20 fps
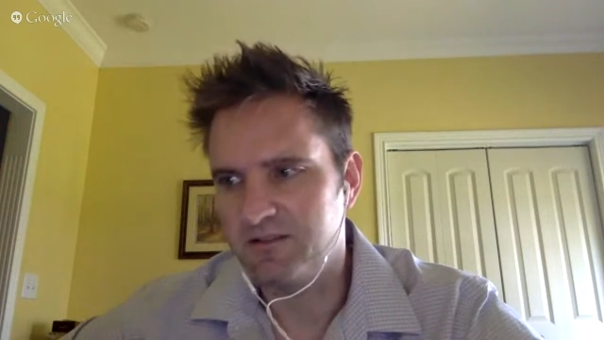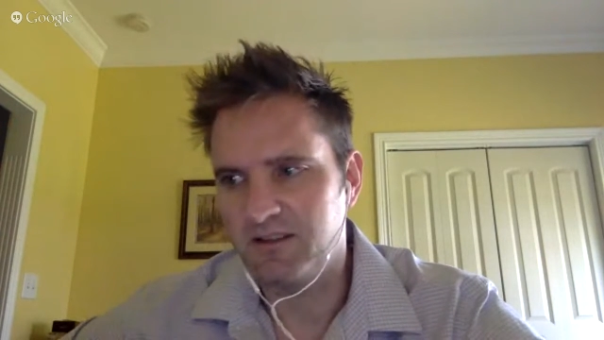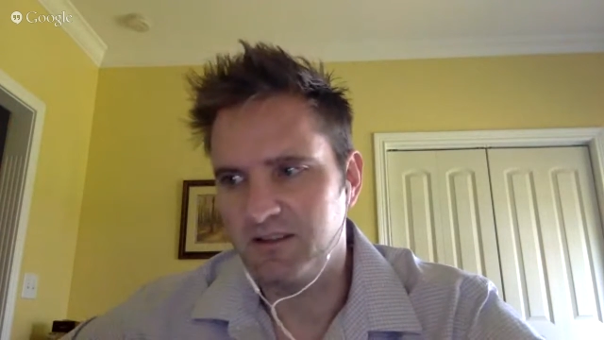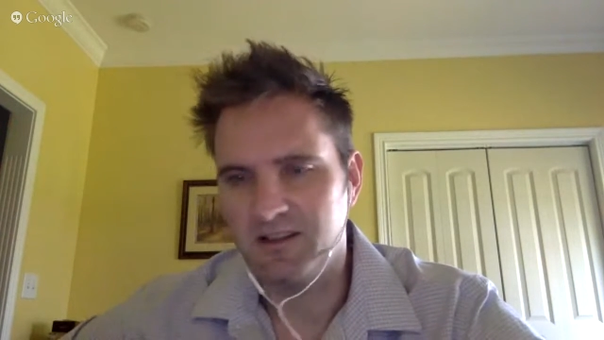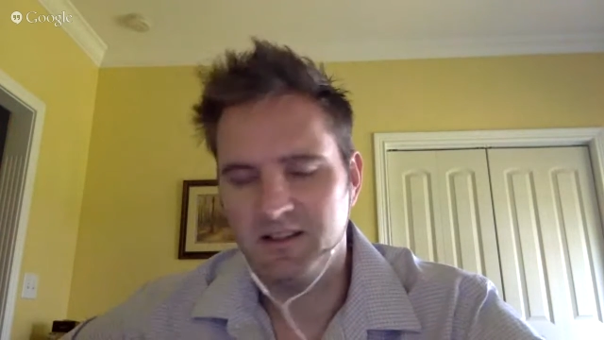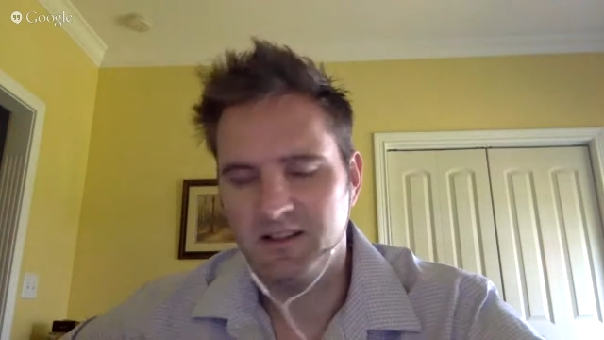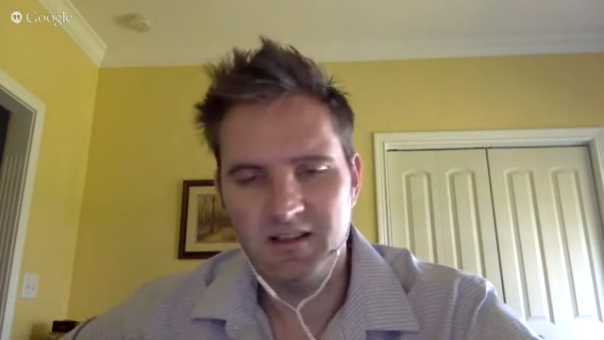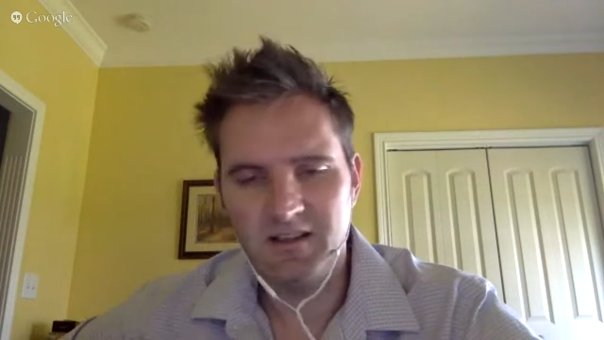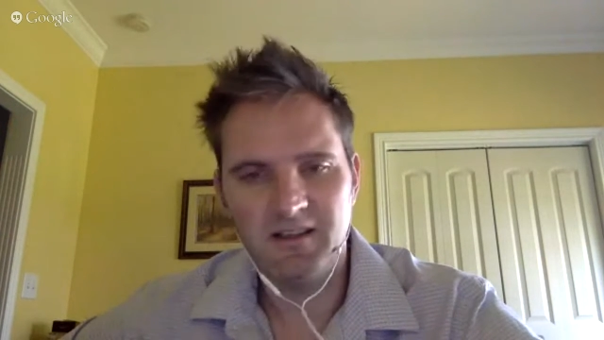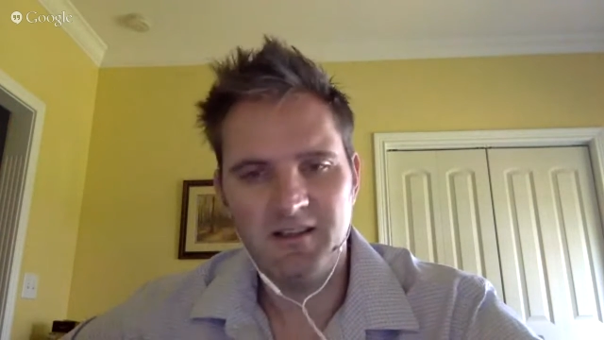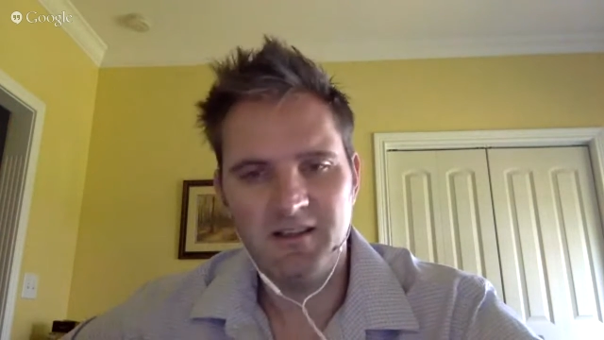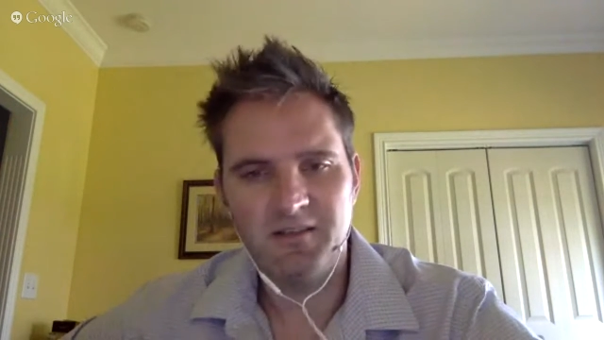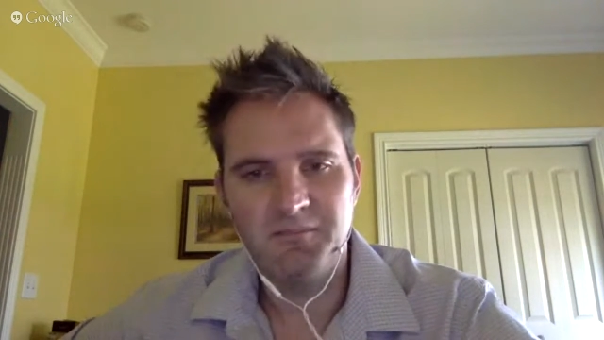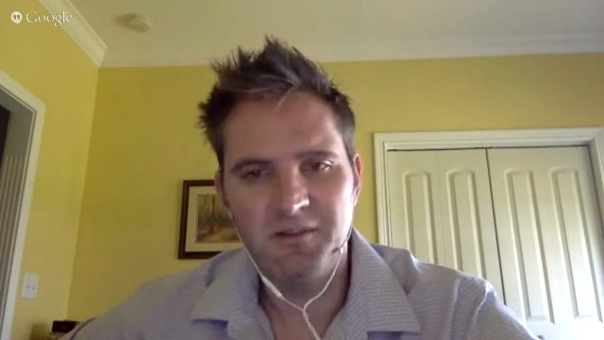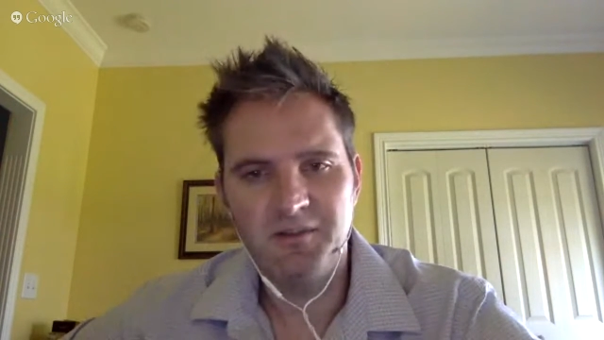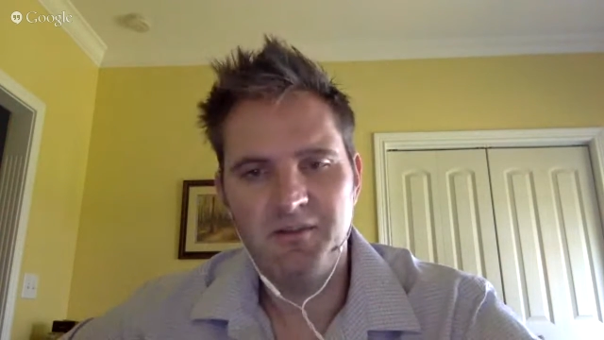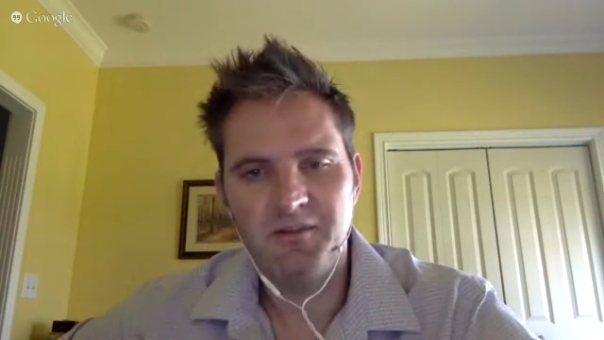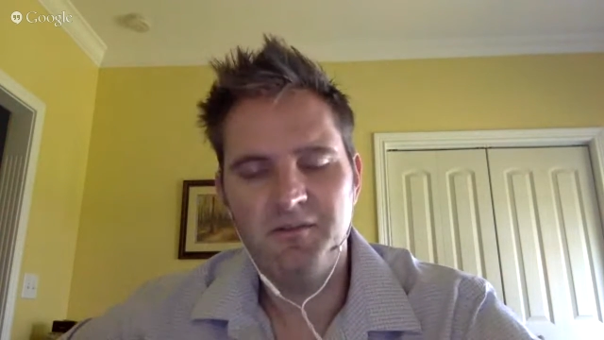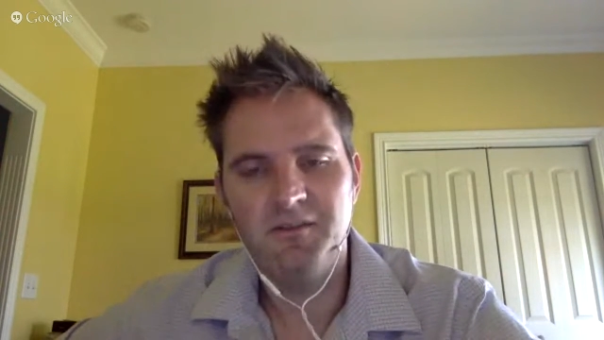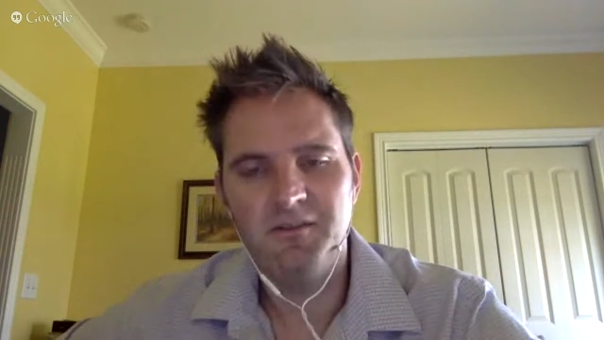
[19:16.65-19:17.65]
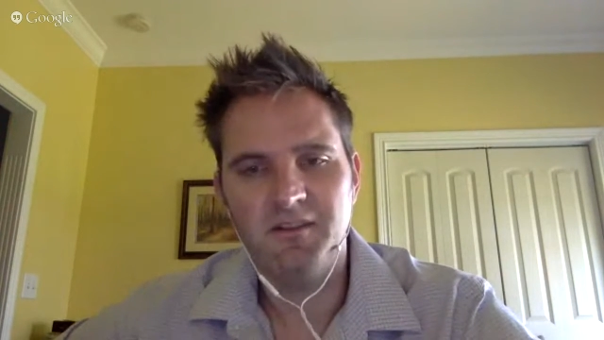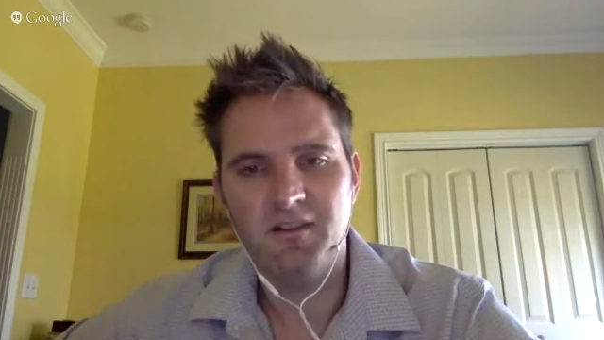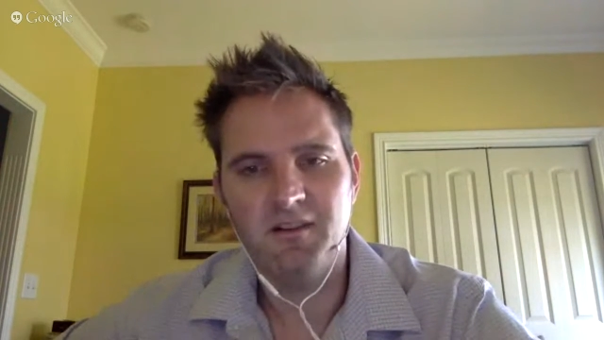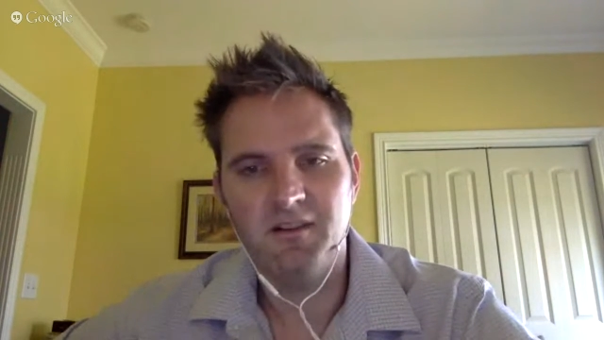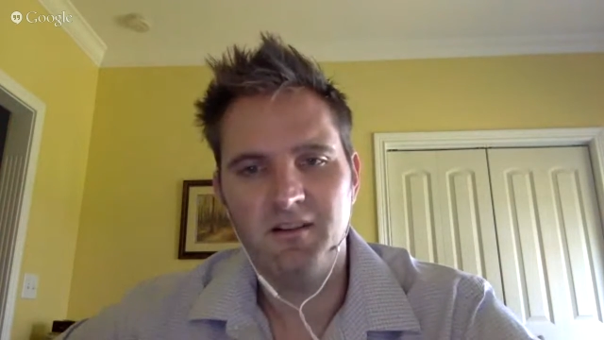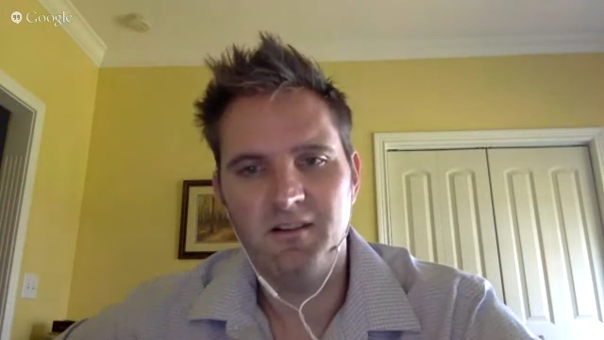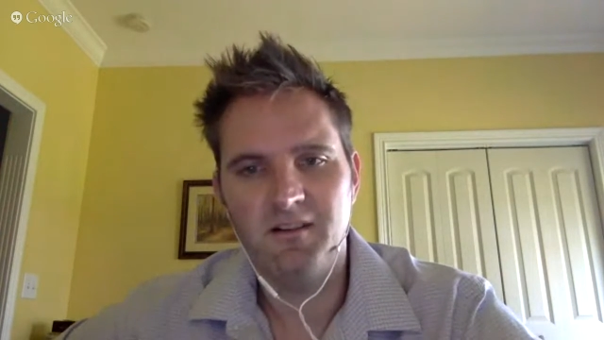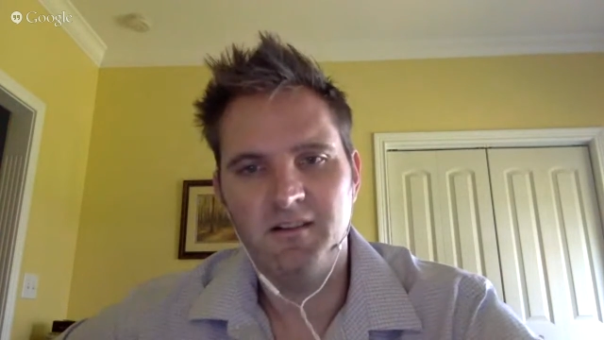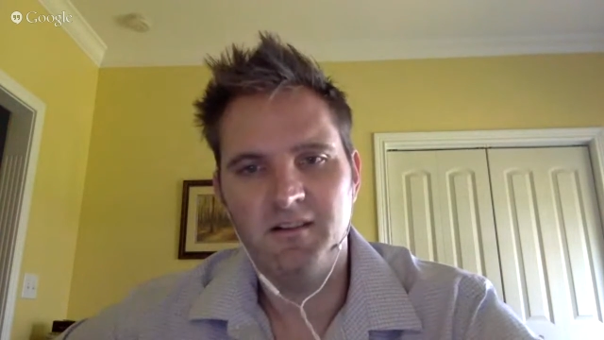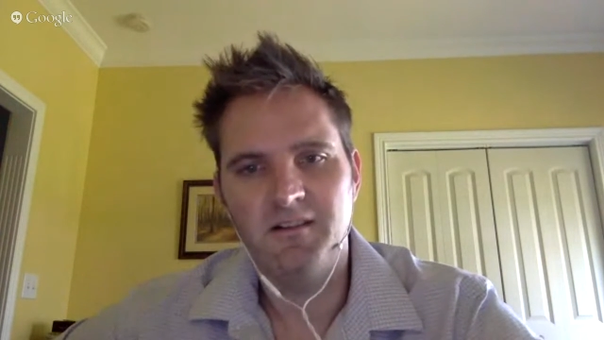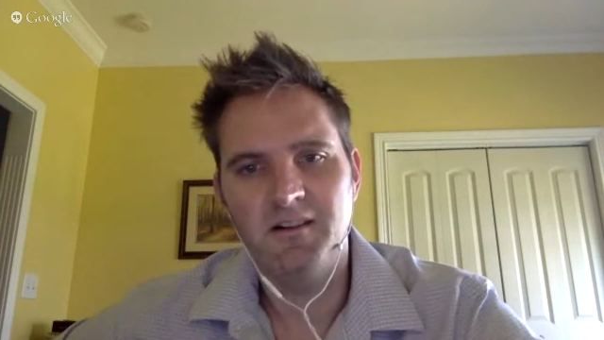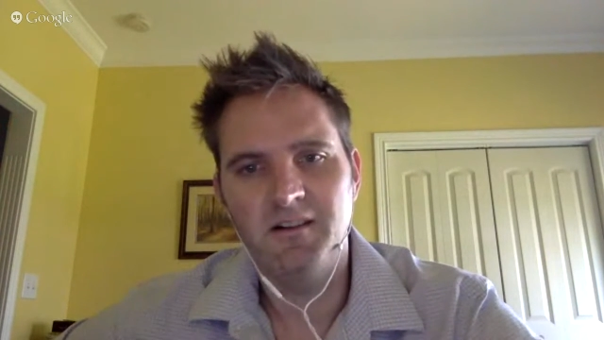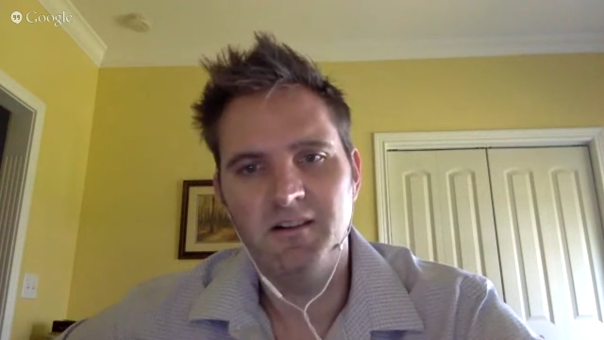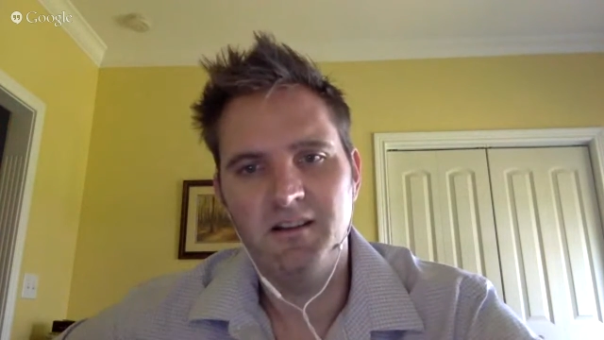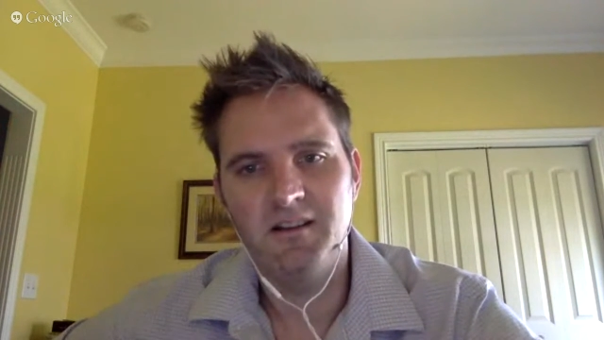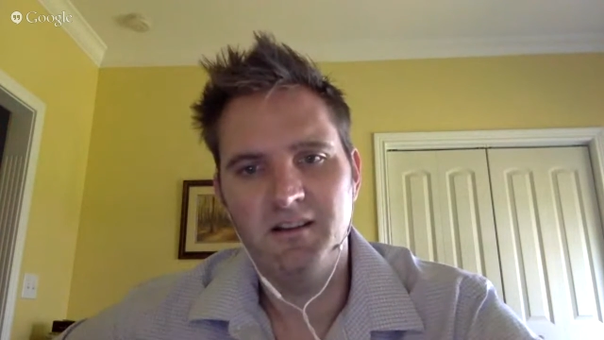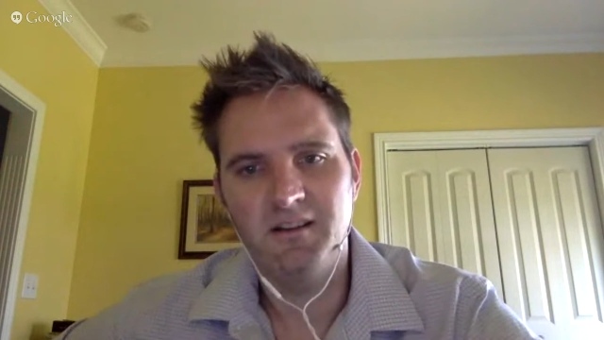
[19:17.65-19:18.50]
like getting compute was hard, right?